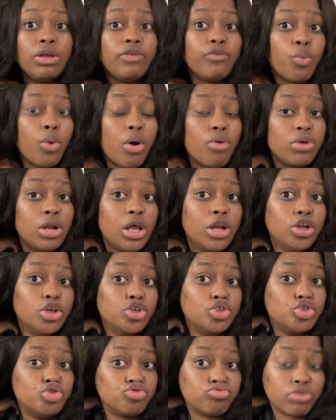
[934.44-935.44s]
want nothing to
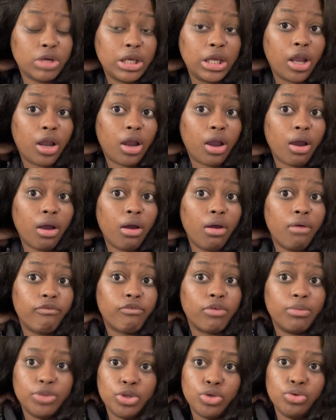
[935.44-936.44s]
drink
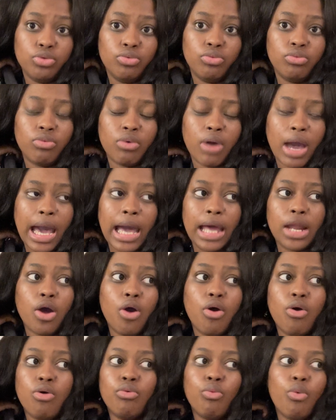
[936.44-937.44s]
from you. I
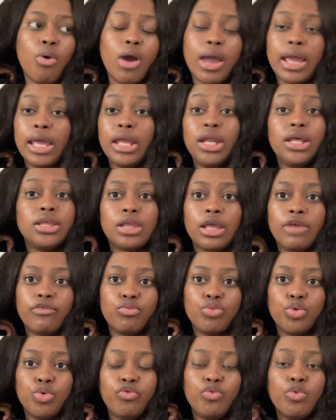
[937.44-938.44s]
don't want anything
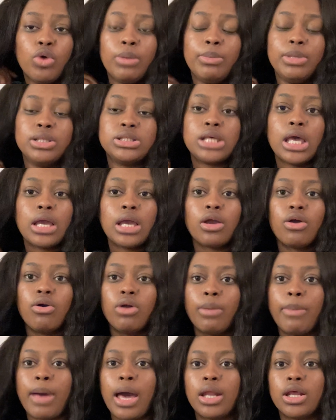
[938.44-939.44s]
from you if you want to be
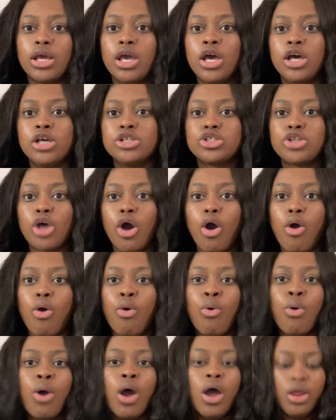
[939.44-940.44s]
technical about it.
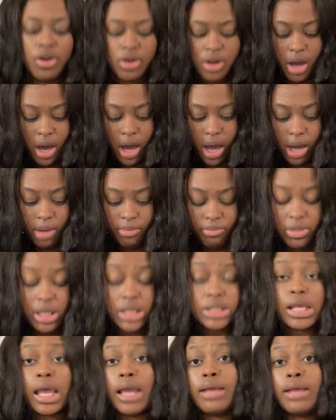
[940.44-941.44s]
So,
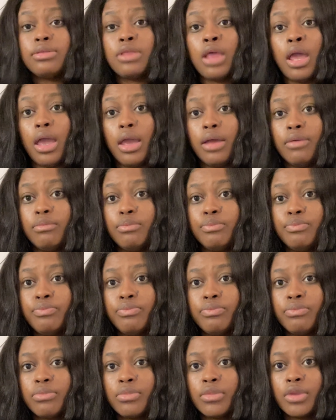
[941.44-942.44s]
this ain't that.
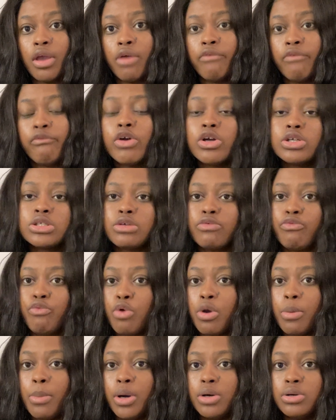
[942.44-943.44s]
First and
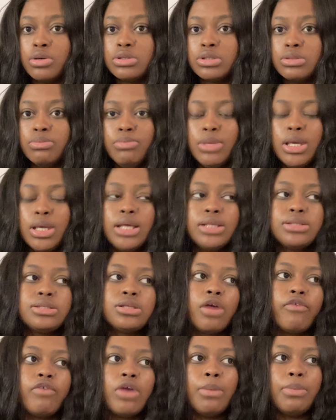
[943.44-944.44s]
foremost, men
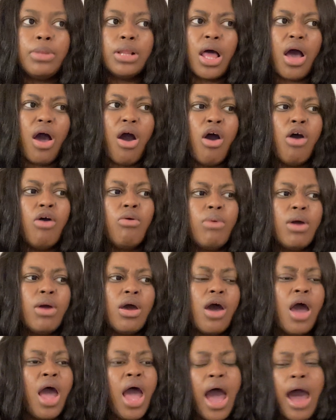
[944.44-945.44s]
sit over here and be like, oh,
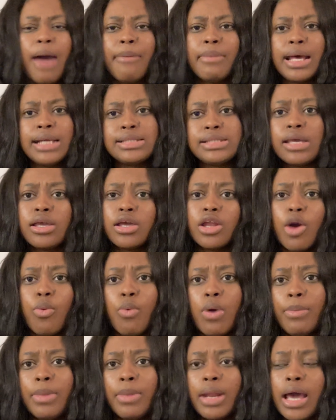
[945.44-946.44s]
well, I'm not taking a
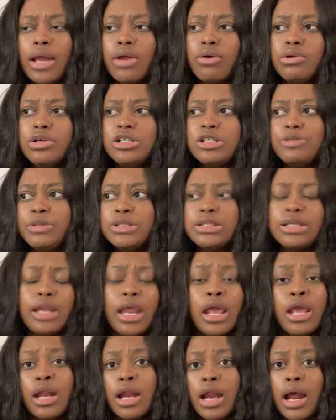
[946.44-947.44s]
woman out on an expensive
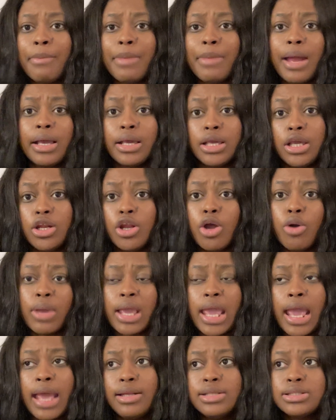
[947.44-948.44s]
date and I'm not getting no
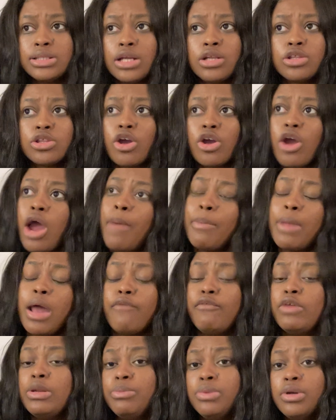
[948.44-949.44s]
cat, this, and the third. I'm
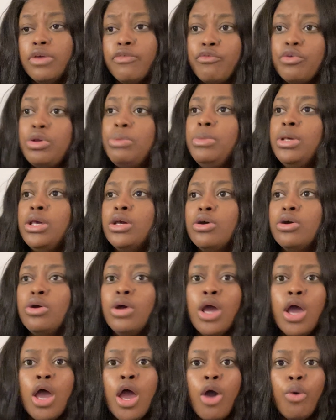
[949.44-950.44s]
not finna be a free meal.
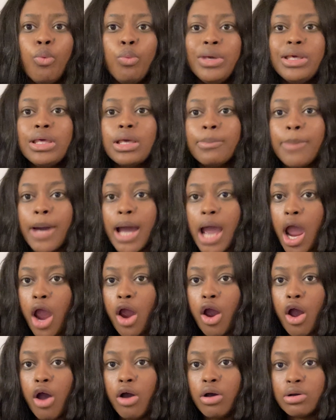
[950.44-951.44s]
We can buy
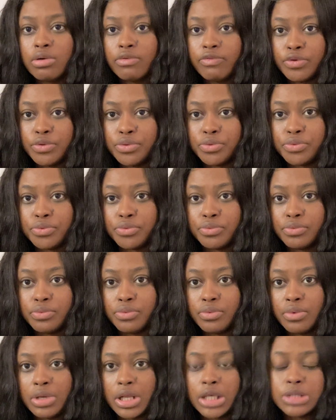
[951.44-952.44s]
our own food.
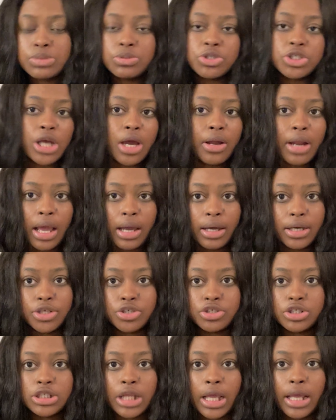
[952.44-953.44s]
That's what y'all not
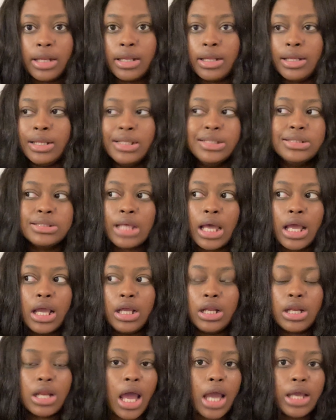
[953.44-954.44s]
understanding. This
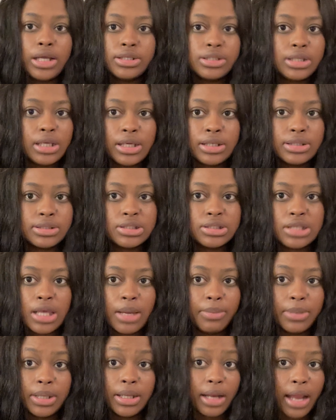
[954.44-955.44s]
ain't
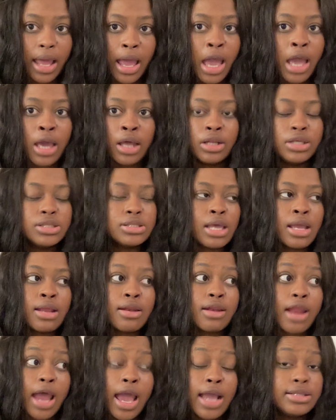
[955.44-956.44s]
1979. This
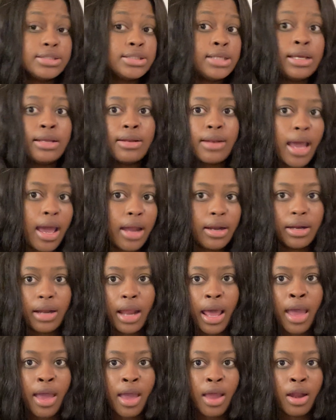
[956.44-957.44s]
ain't
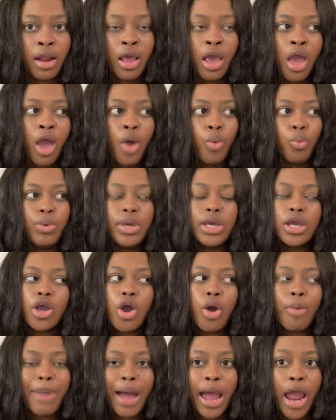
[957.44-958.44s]
1999. We can
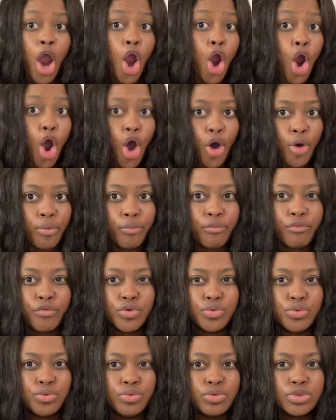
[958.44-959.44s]
go buy our own
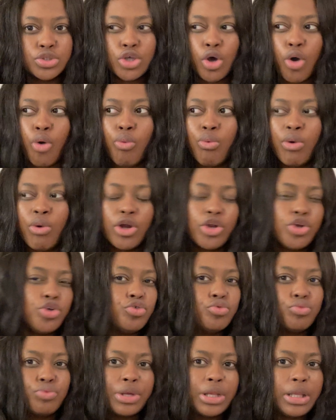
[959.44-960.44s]
food. So what are
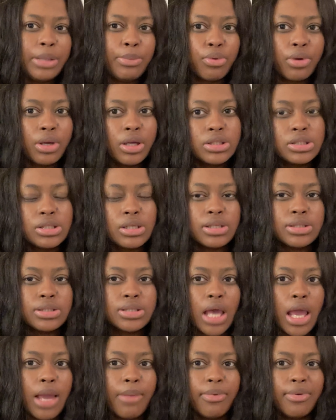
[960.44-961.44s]
you really bringing to the
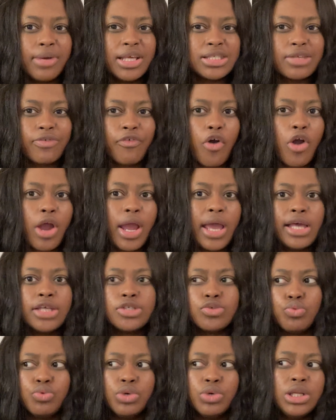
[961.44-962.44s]
table as far
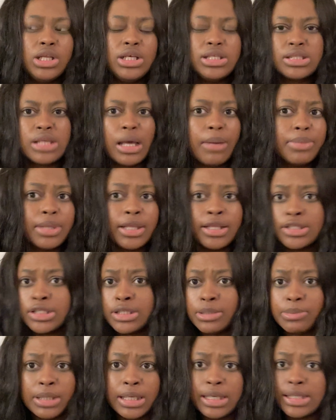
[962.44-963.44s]
as really something
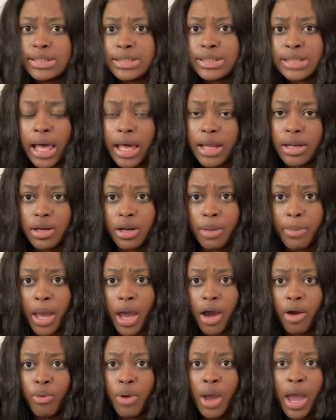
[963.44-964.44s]
to be excited
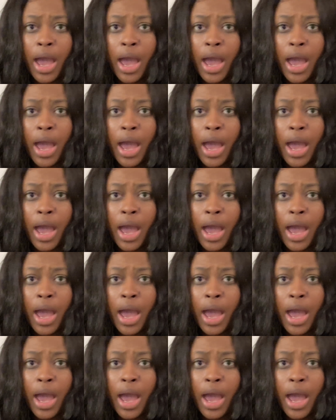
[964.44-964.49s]
about?